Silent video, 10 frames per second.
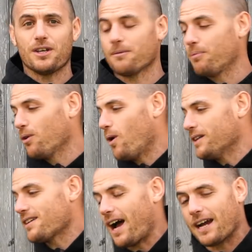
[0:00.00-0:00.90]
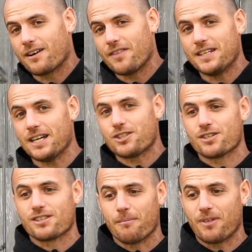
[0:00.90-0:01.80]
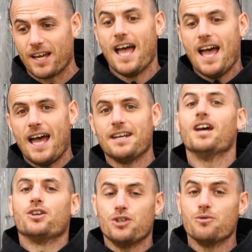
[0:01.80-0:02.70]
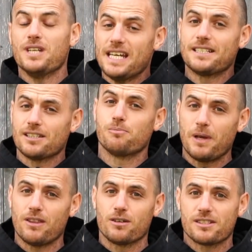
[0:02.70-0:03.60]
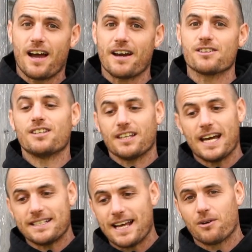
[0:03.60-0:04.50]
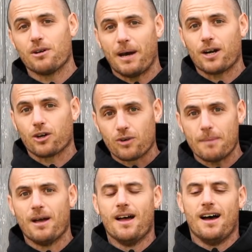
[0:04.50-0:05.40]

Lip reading: you put one tire in the ditch or something and you need to spin those tires to get down to better grip,